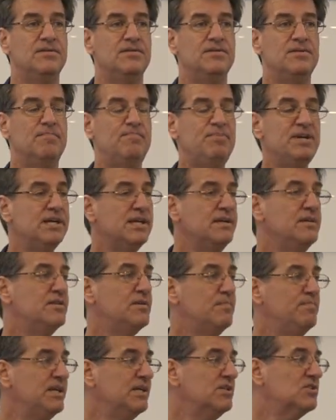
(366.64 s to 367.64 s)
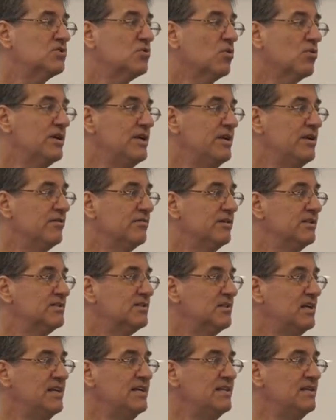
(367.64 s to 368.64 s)
The big, the big story here
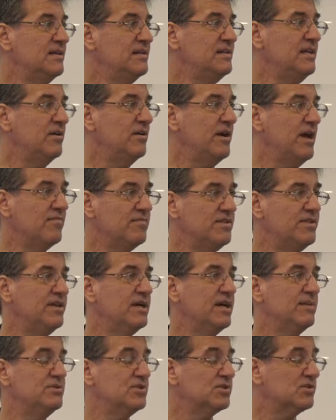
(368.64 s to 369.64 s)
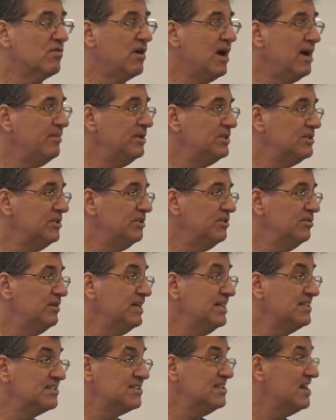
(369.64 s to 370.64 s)
is, you know, everything I'm describing to you,
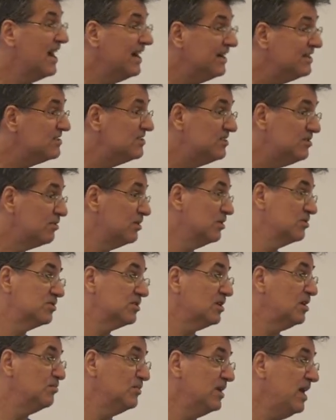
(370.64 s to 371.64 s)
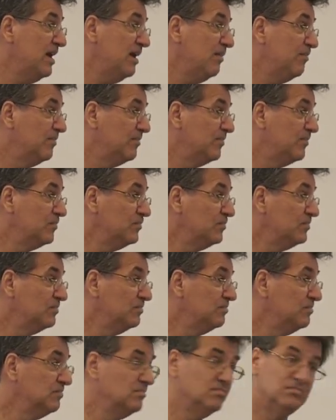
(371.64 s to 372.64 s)
it's not a zero-sum game.
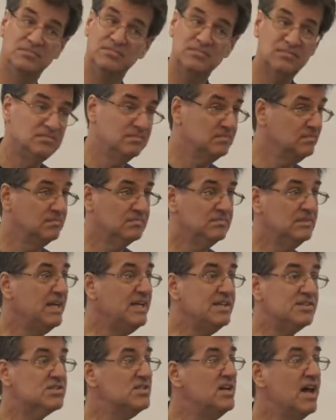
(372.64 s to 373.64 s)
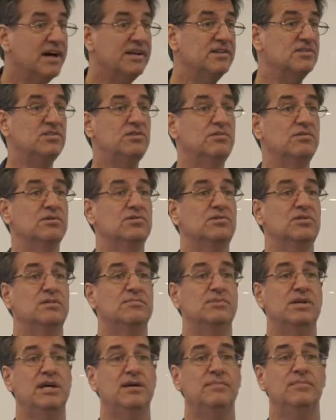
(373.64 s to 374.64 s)
It's not a
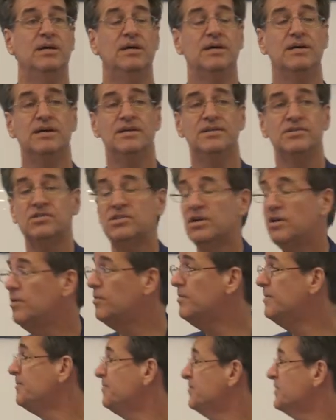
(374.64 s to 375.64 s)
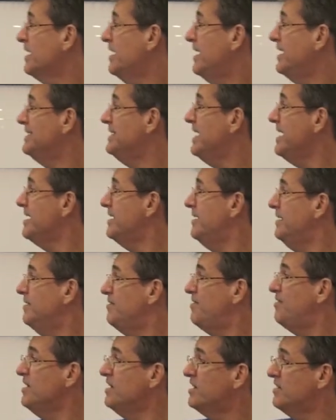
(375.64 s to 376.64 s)
zero-sum game. So again,
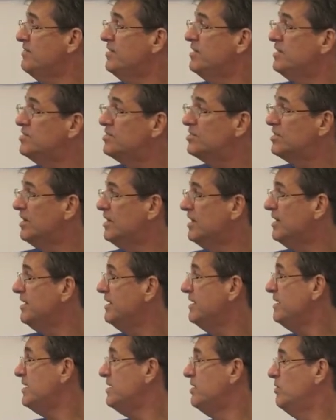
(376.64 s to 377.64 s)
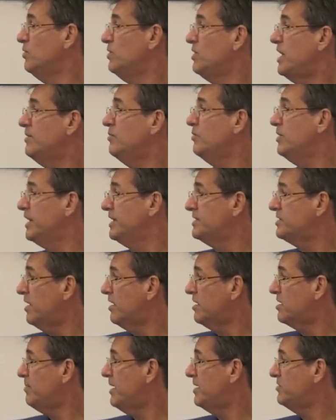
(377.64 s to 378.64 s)
think of this you know, when I, when I
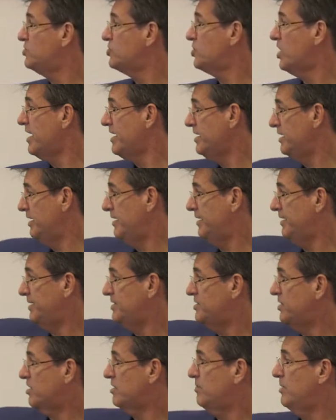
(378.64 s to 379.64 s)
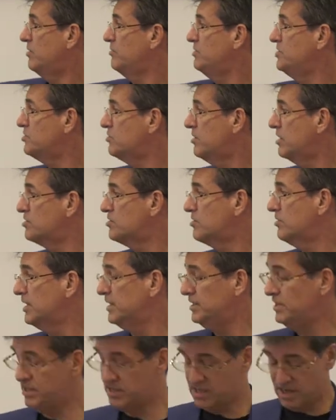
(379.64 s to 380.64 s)
talk about China and I talk about restructuring
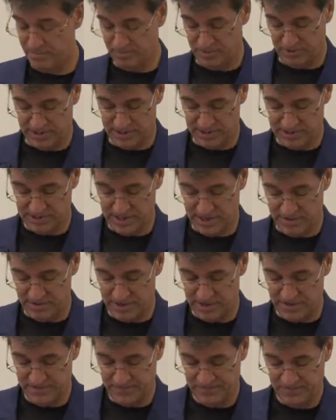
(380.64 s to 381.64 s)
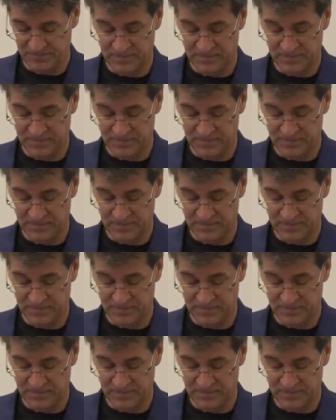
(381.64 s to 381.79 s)
and decoupling, et cetera,